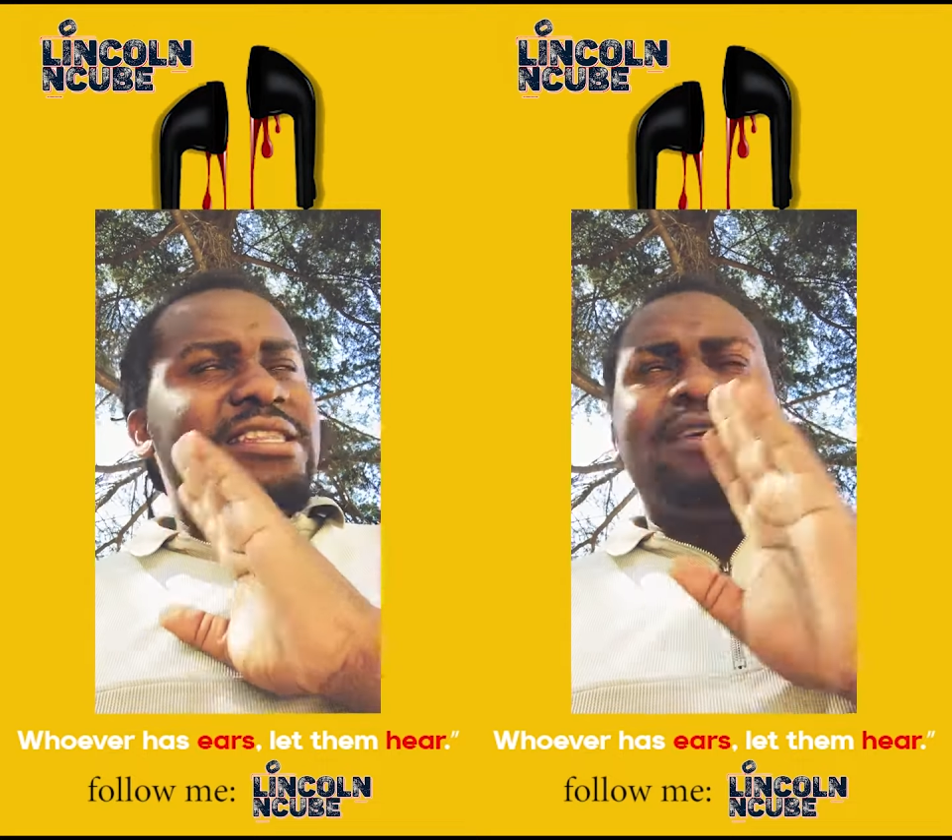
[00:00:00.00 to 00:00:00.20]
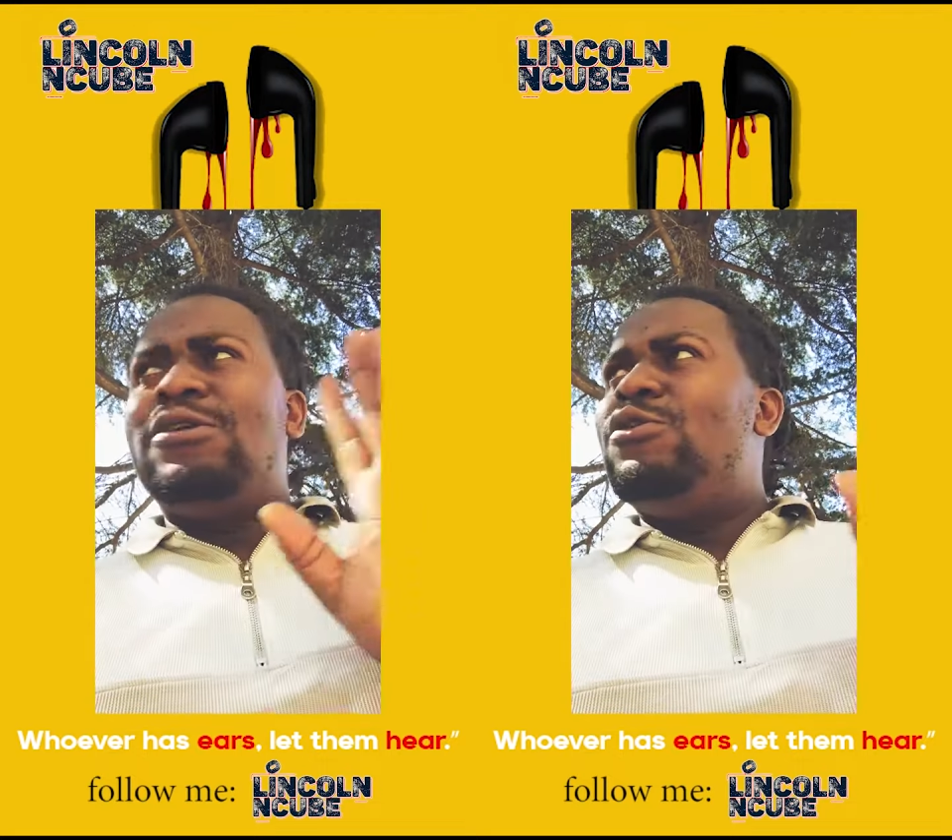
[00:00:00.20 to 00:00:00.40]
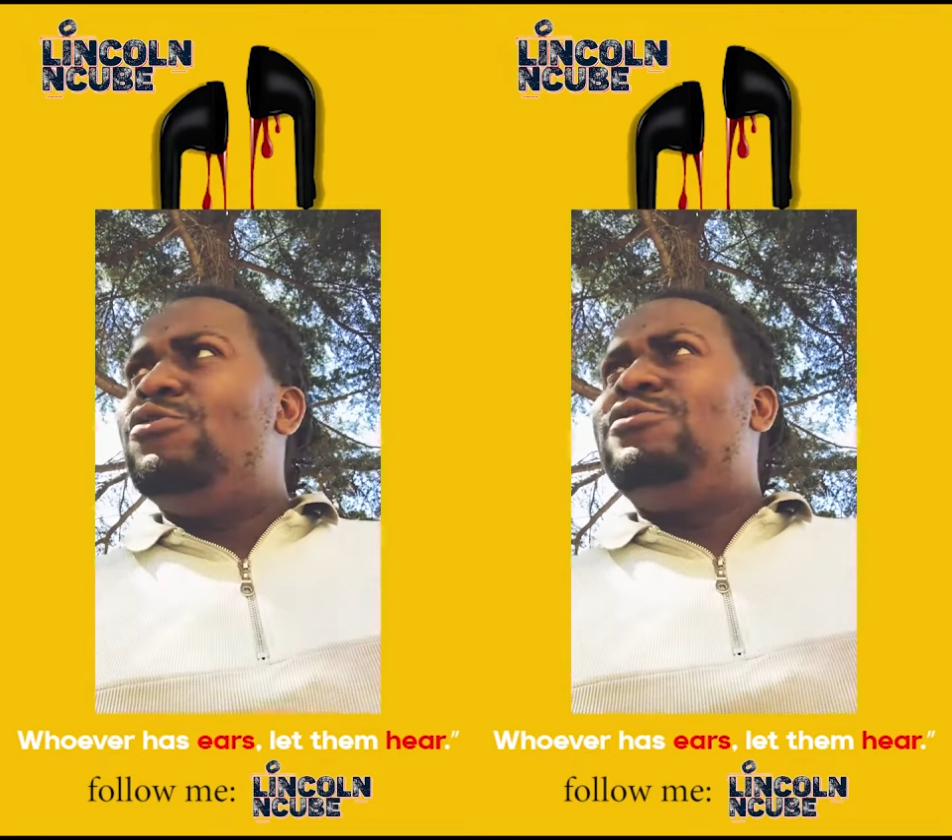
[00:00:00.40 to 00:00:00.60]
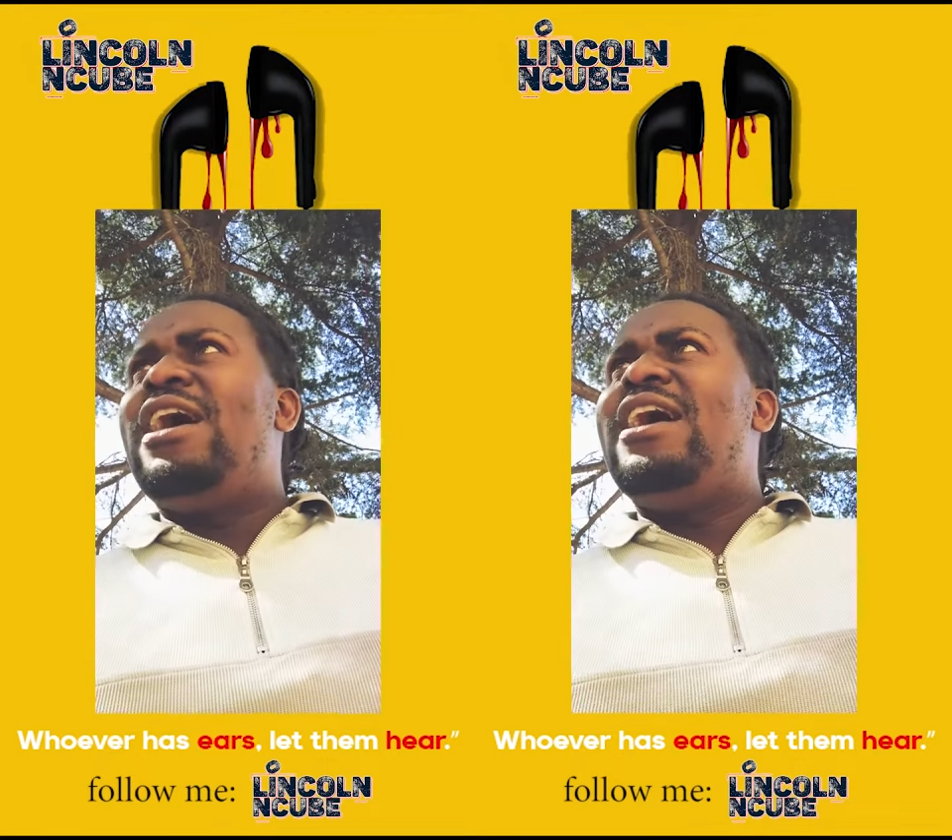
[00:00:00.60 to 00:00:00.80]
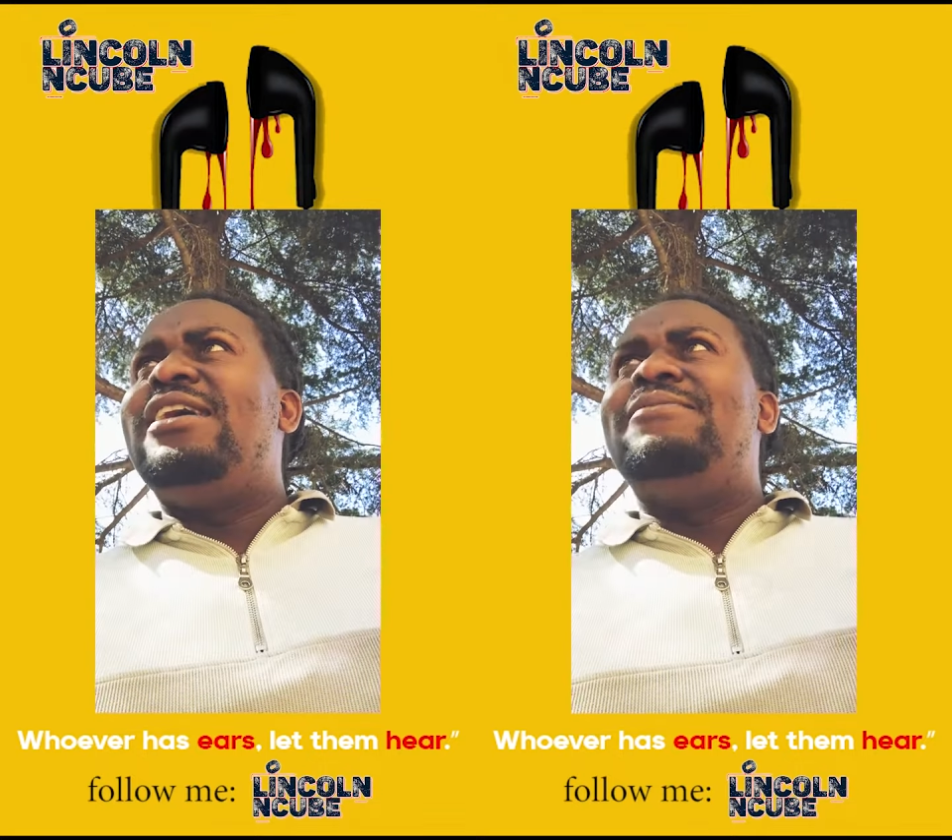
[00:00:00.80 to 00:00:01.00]
the whole
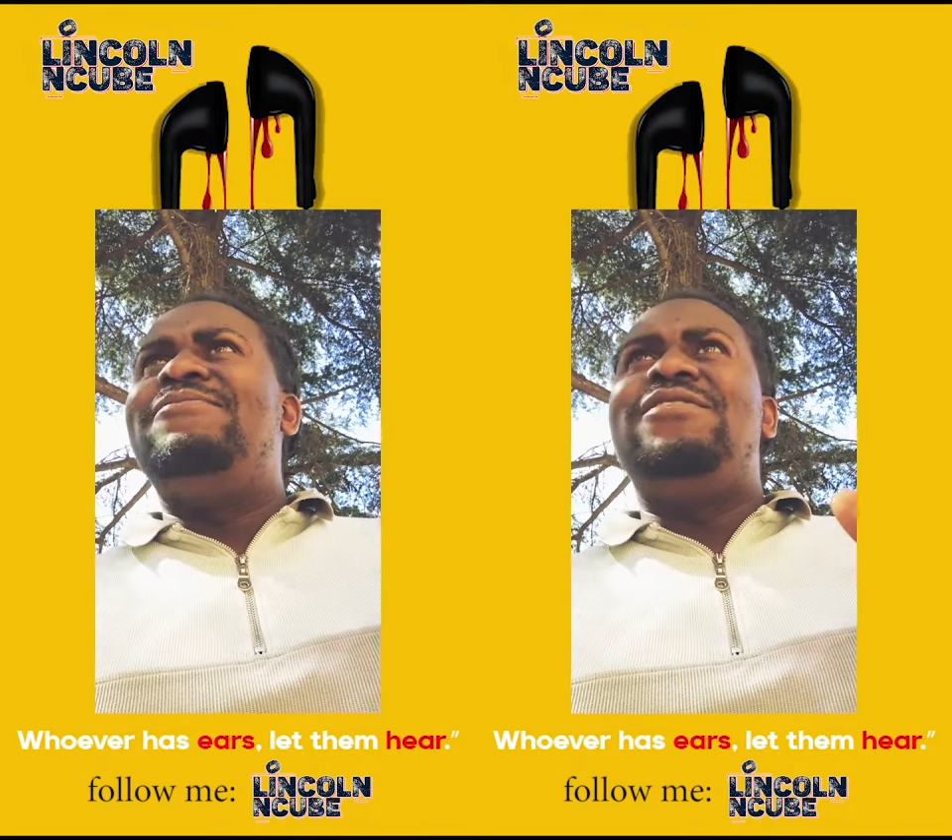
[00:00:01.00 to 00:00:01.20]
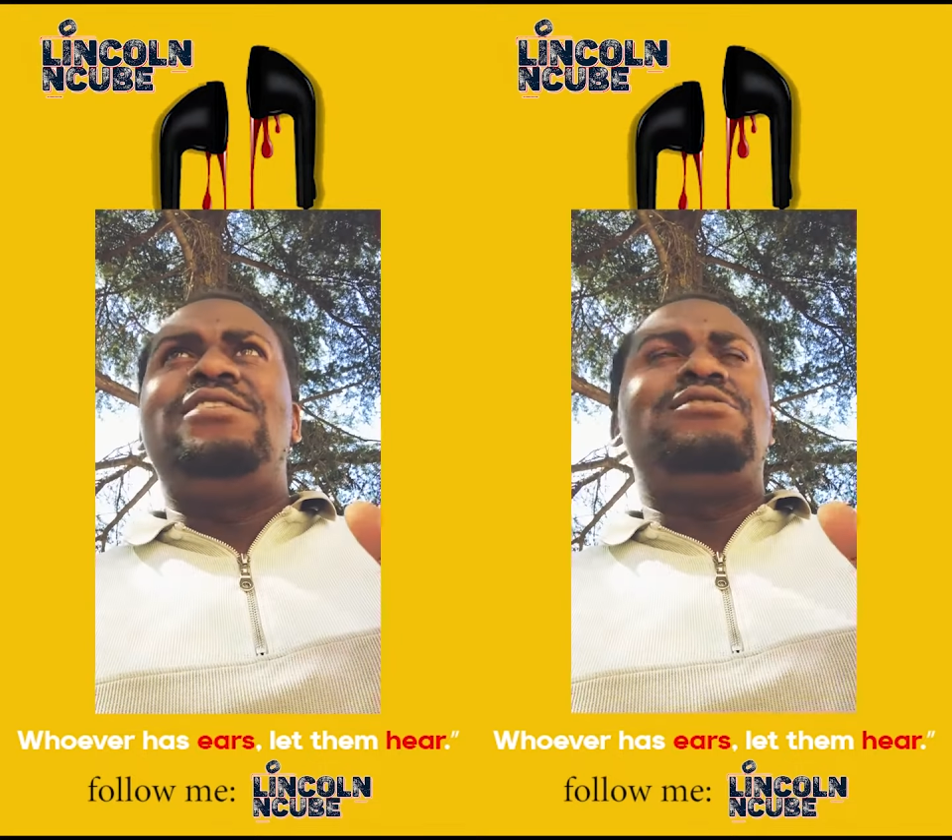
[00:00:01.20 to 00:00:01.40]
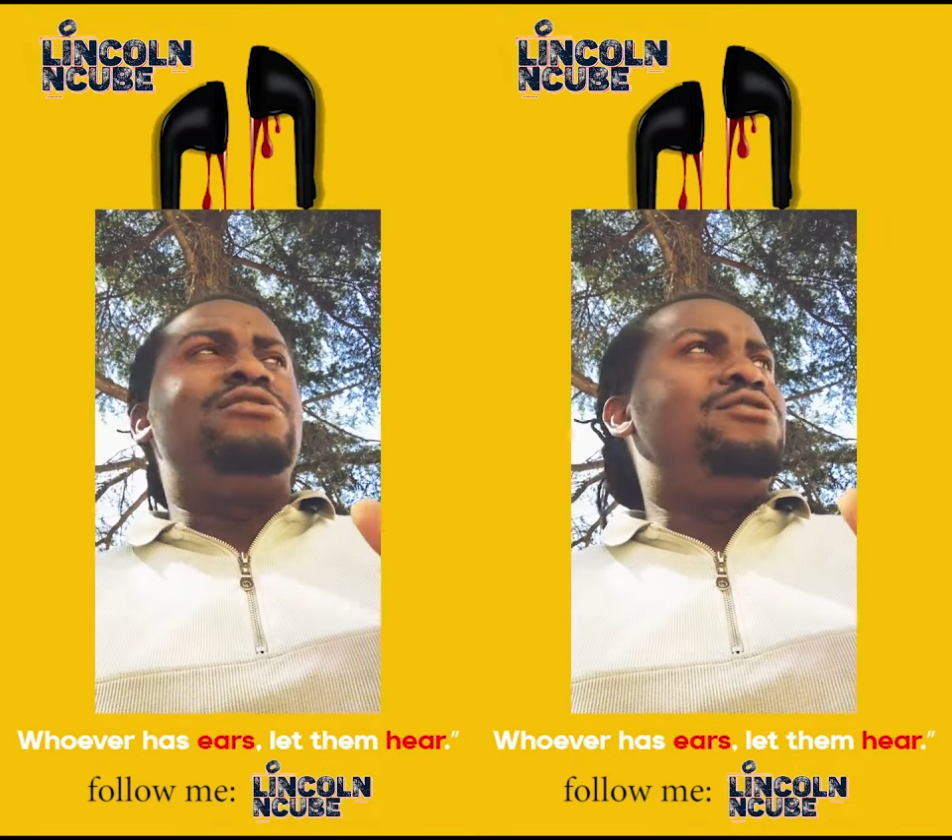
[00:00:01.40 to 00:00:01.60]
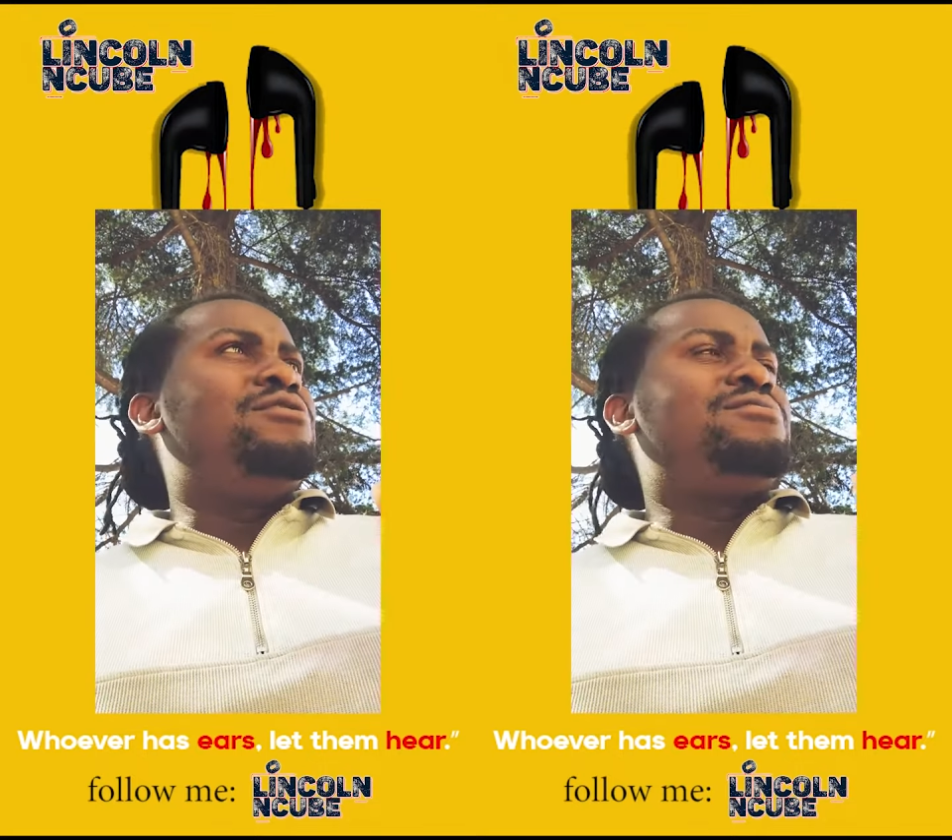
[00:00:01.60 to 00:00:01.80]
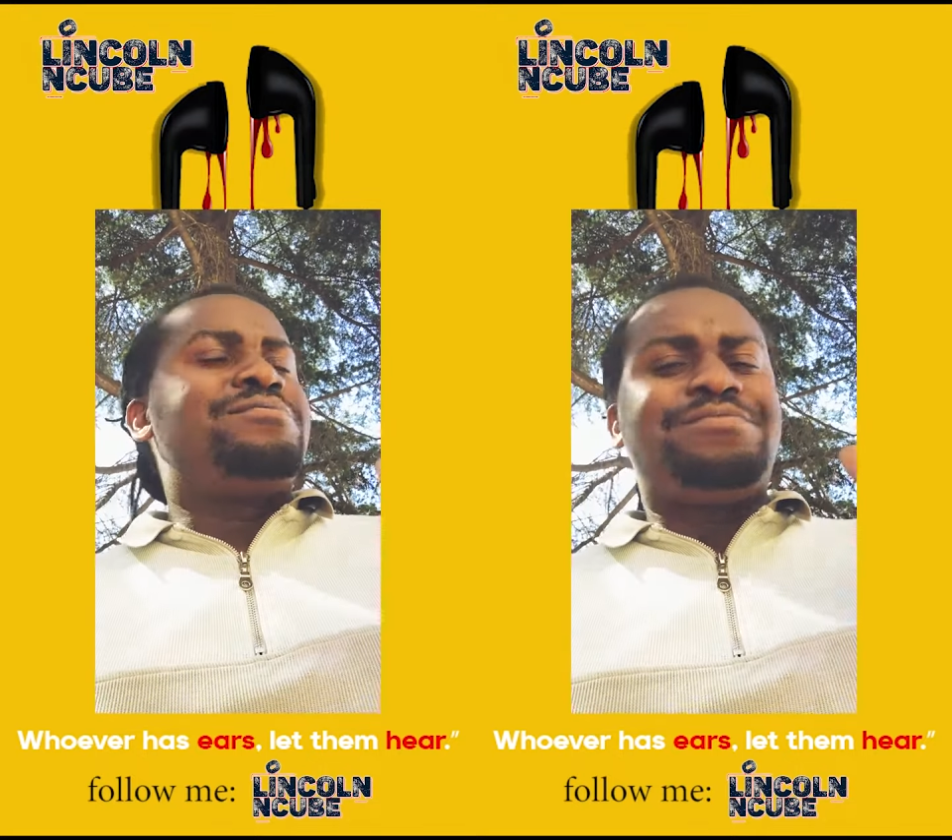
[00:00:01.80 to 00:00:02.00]
nine bit, you know,